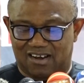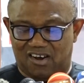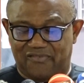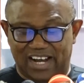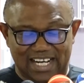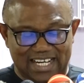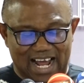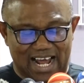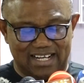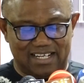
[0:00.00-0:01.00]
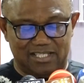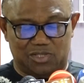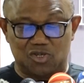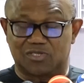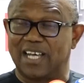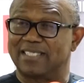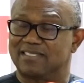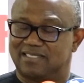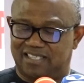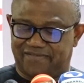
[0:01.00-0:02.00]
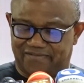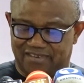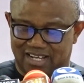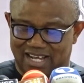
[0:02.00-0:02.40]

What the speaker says: of a leader is too sensitive